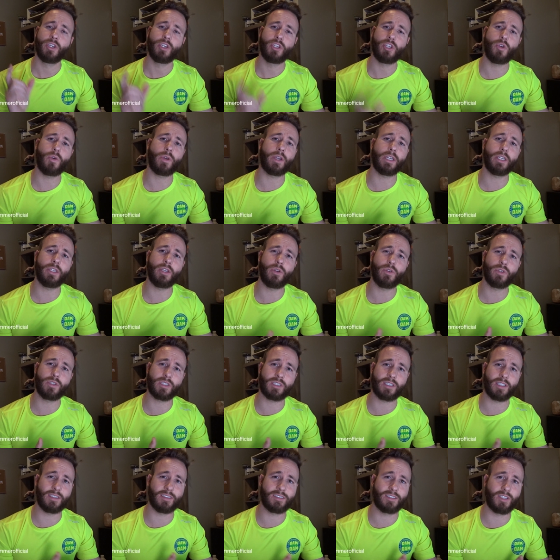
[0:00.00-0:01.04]
you can use
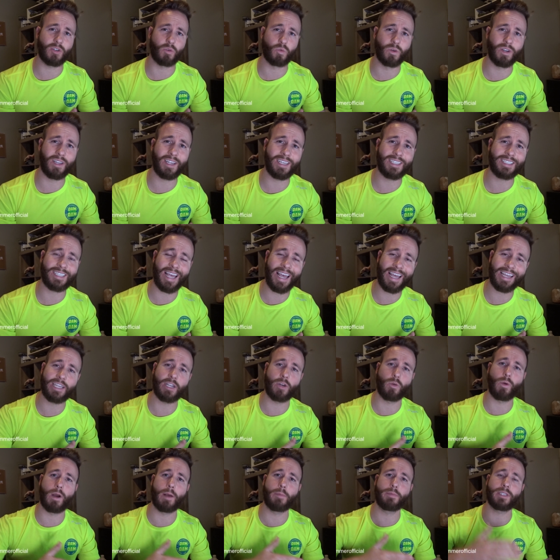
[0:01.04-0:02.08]
to really take
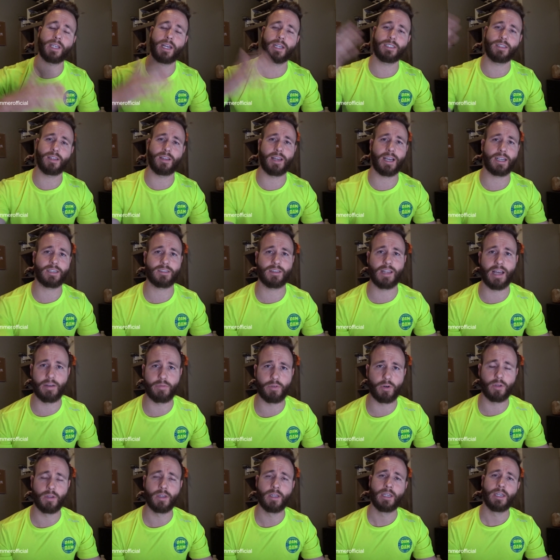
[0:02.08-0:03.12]
your website to the next
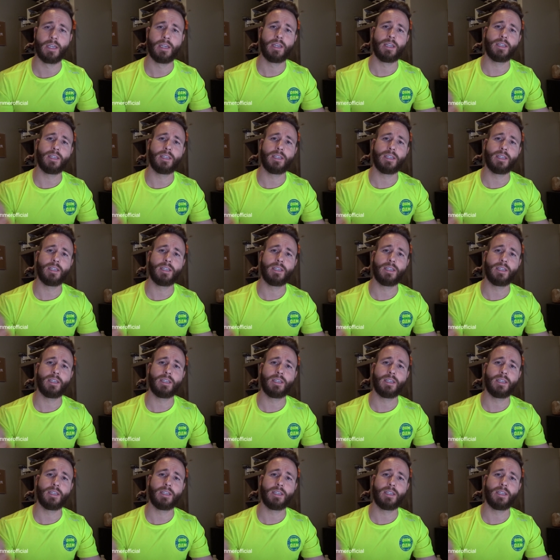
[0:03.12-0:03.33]
level,